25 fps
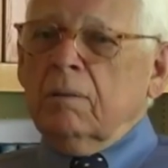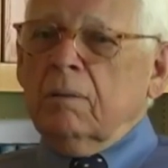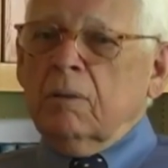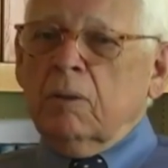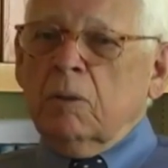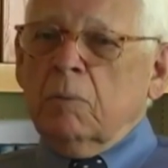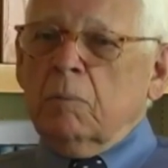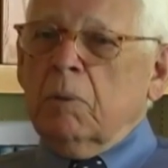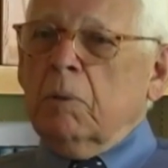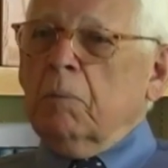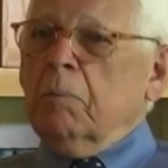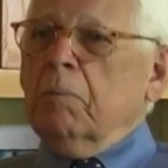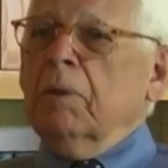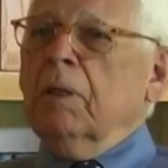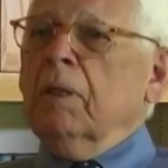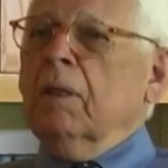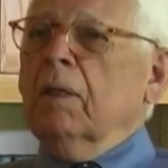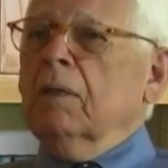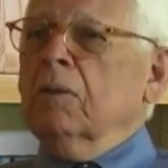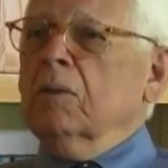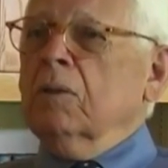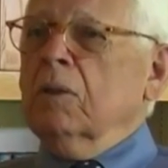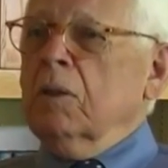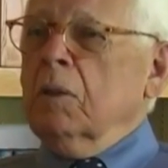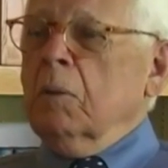human
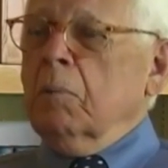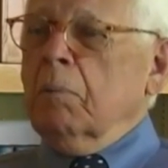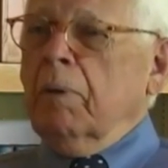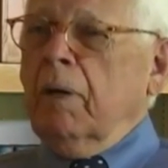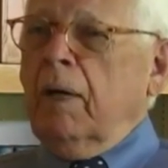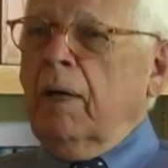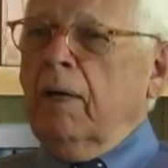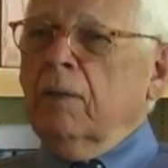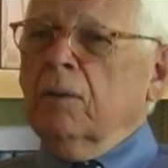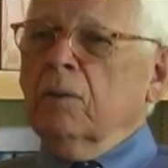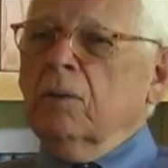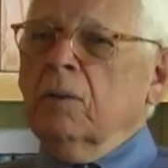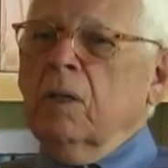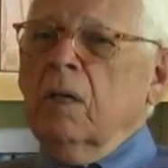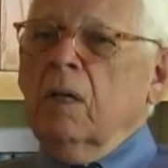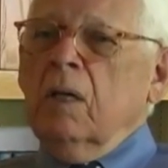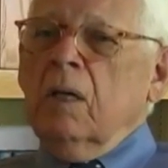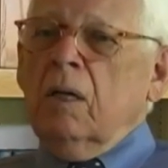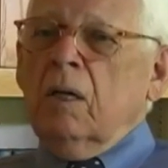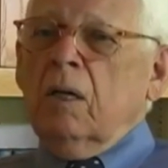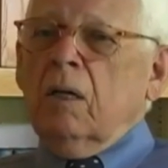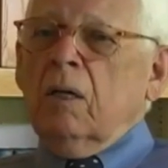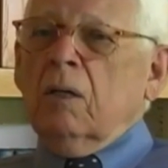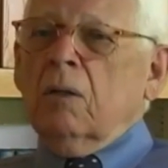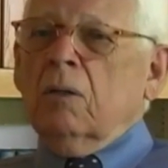beings in the past
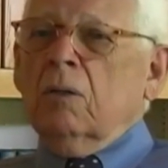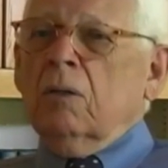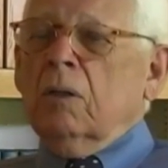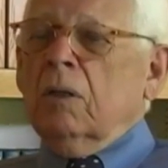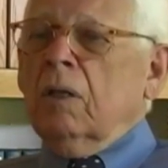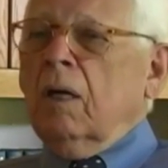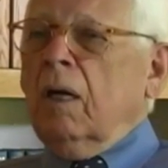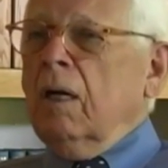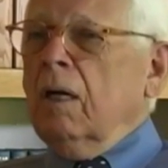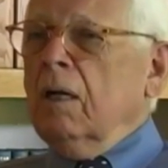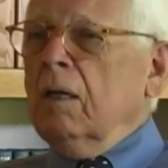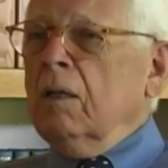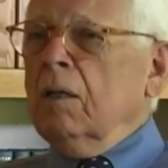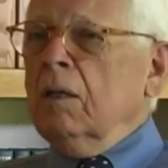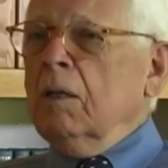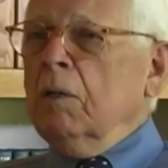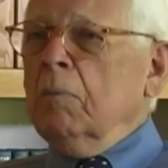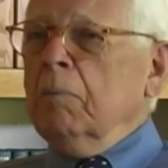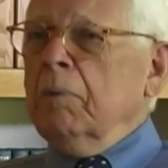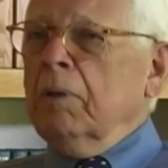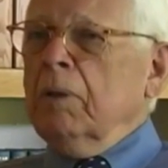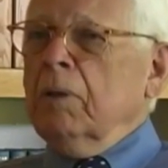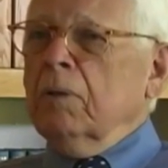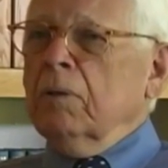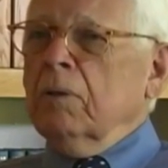could hardly
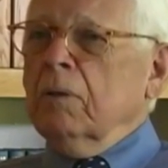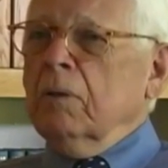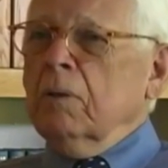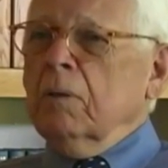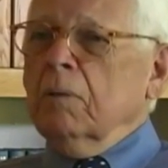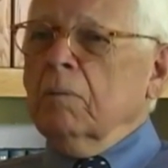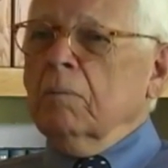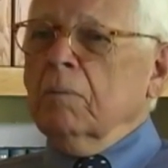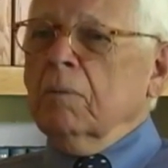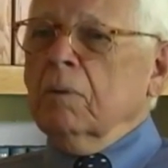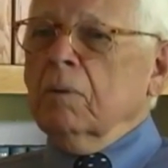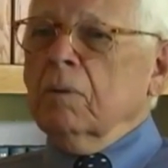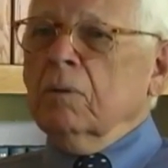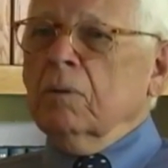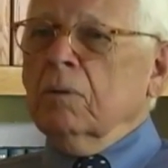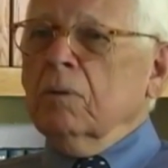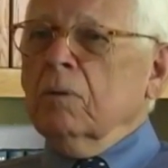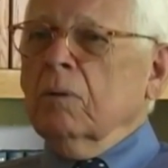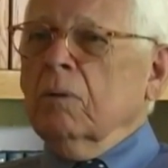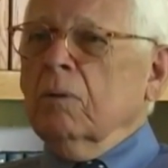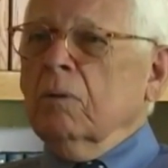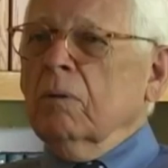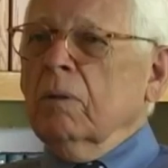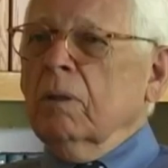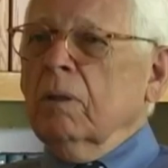be termed the
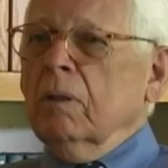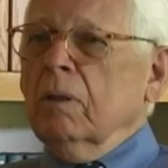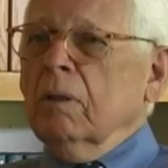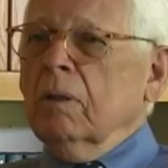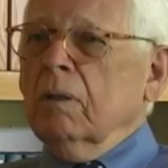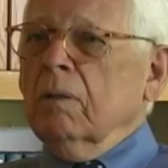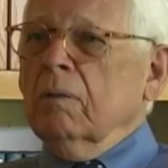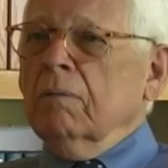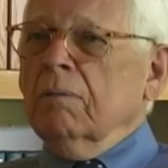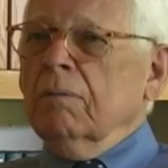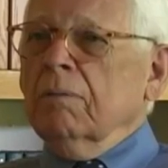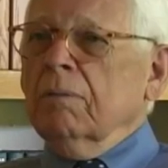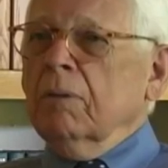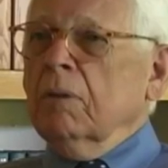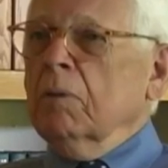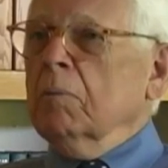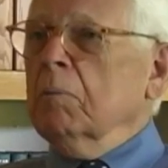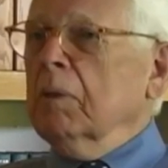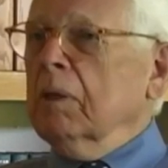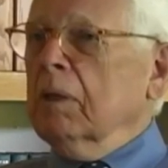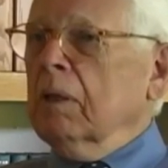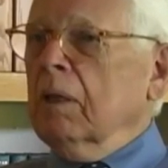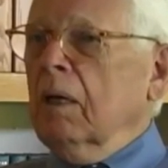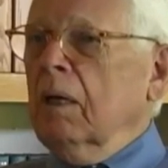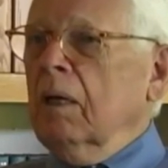story of
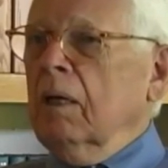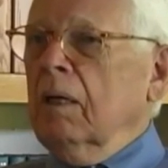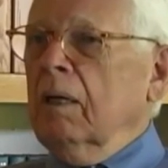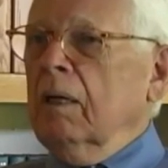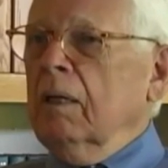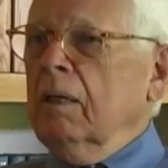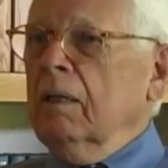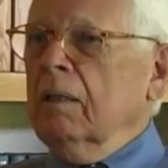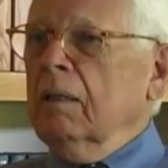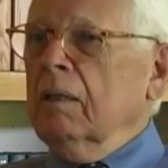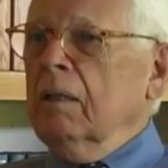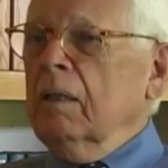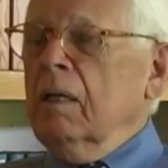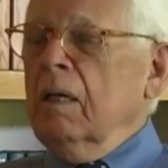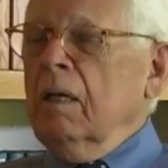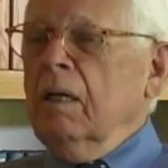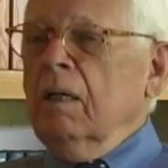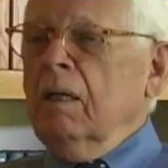humankind.